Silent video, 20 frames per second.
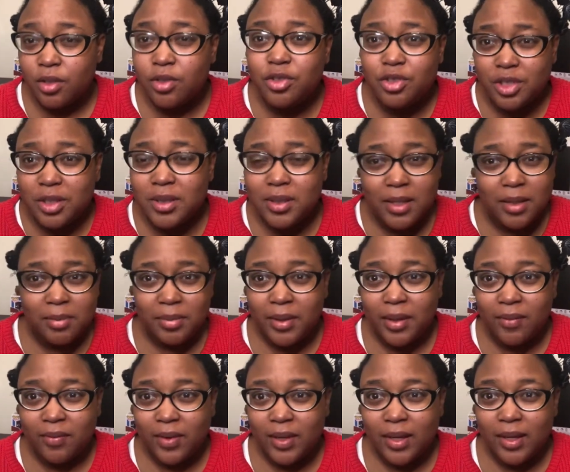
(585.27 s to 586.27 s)
Just keep
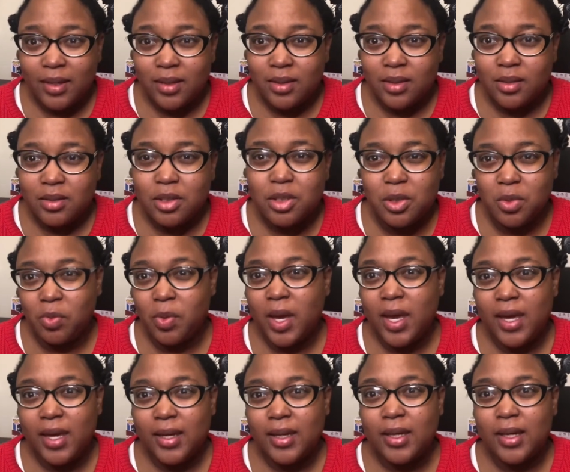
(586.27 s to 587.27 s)
living. Just
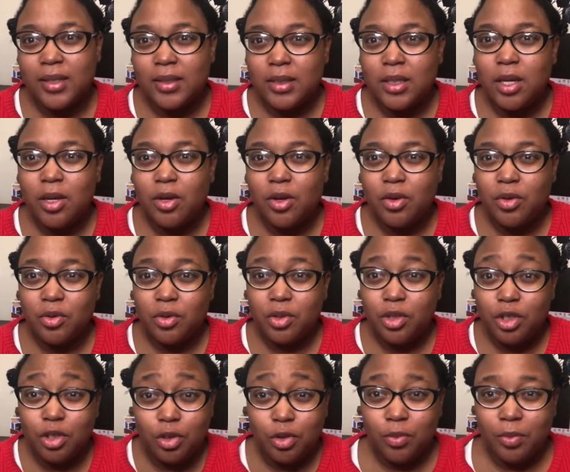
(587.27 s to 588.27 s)
wait until
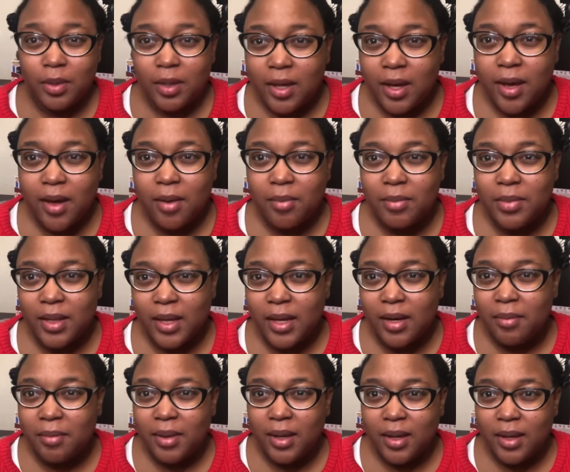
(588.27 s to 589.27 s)
you become the
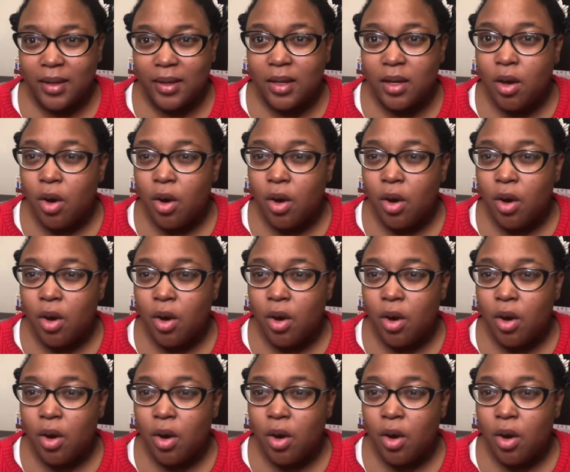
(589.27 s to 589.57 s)
enemy,